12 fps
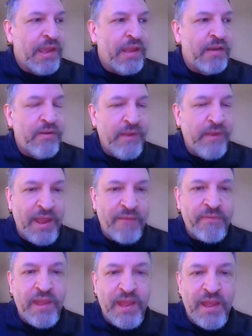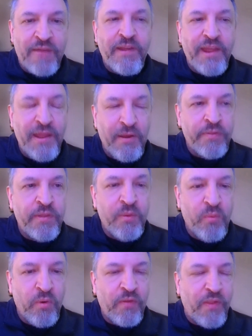and you have to have a
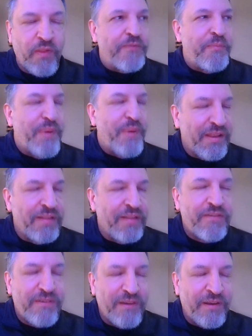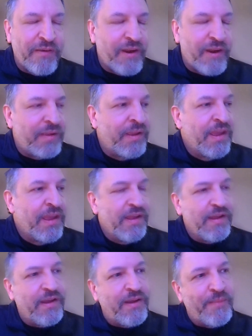healthy work-life balance, Greg.
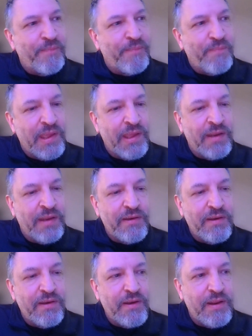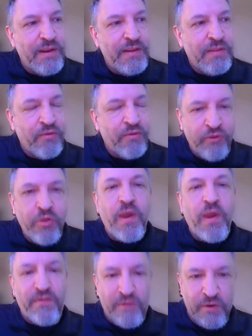And there's
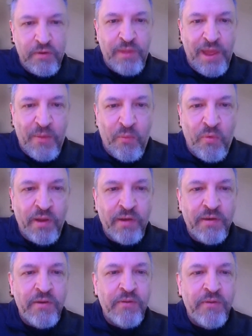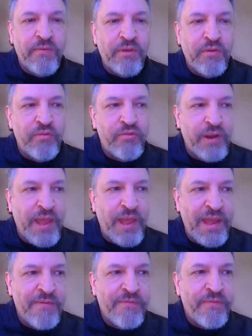two ways to do that. One, you should
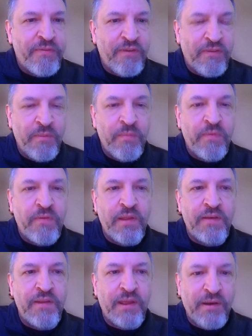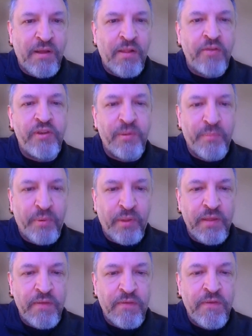have systems and technology in
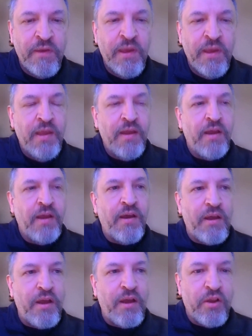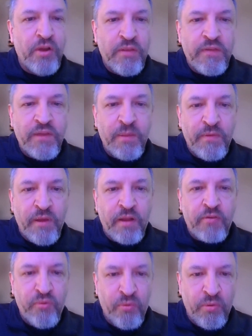place, a good
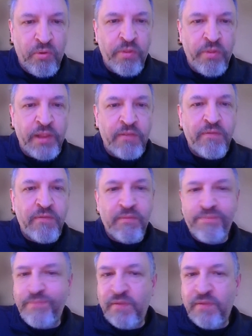SeamSock tool that's